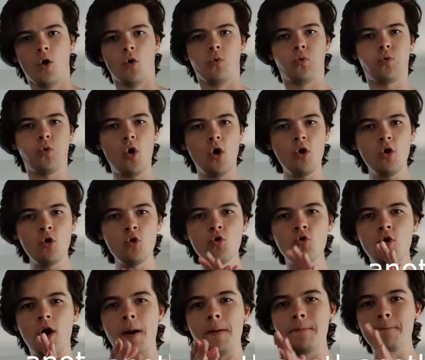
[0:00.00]

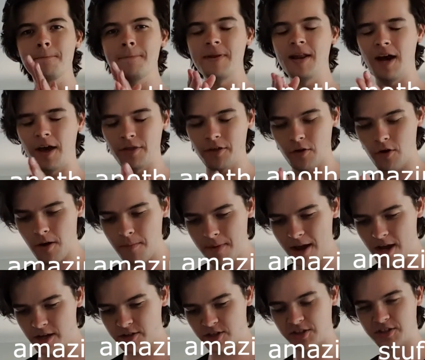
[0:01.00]
Whew, another
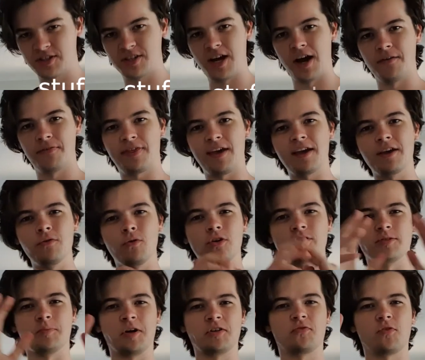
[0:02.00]
amazing stuff. Thank you all so
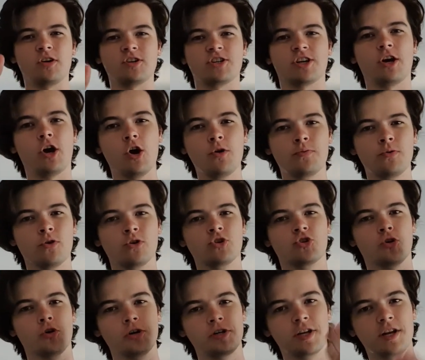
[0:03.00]
much for watching. I hope you
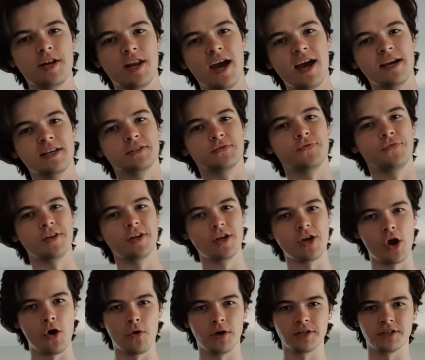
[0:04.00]
enjoyed today's
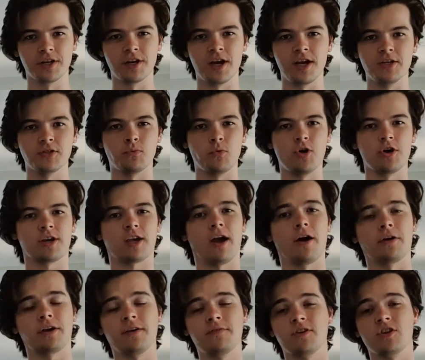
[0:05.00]
video and today's
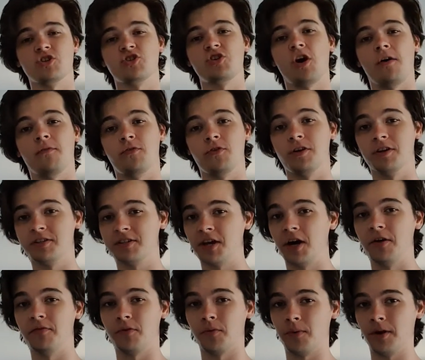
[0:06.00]
workout. Give it a shot for
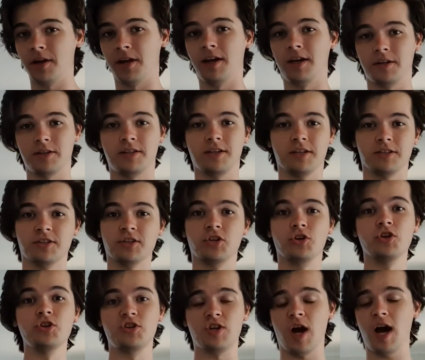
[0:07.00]
yourself. It's a
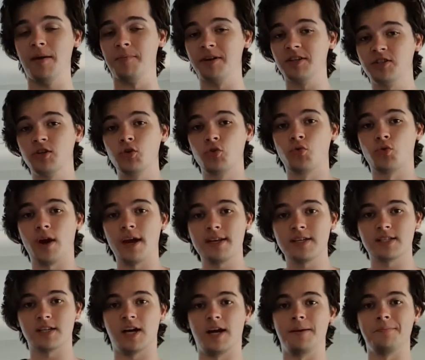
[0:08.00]
good time. It's a great
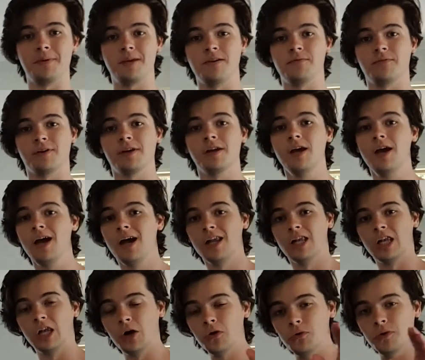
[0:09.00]
time even.
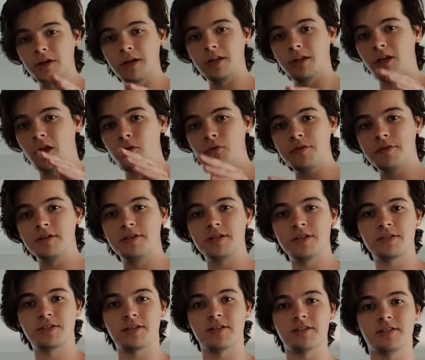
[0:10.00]
Lower the
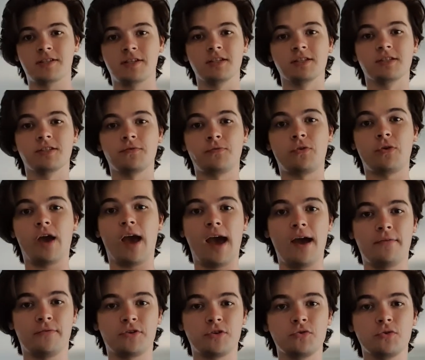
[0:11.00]
distances if you
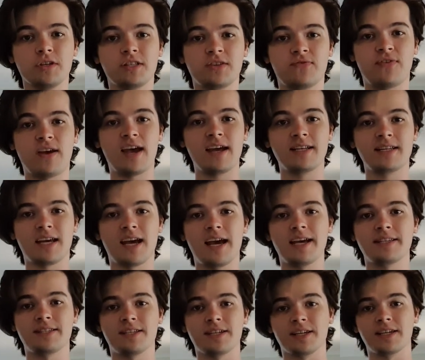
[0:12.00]
have to. It's
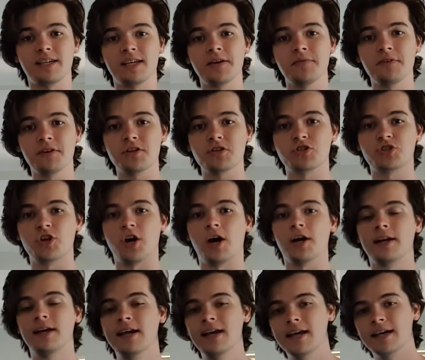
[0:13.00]
fantastic. Give it a
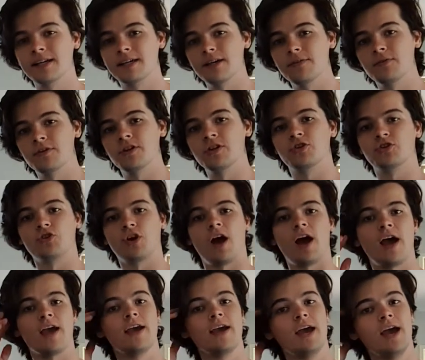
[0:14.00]
shot. Give it a
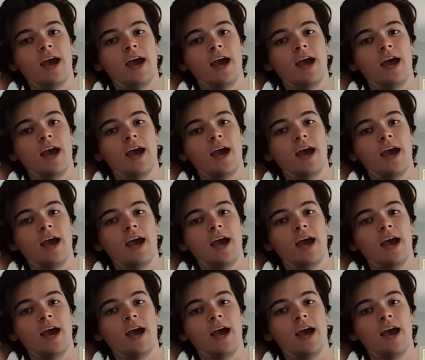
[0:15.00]
try.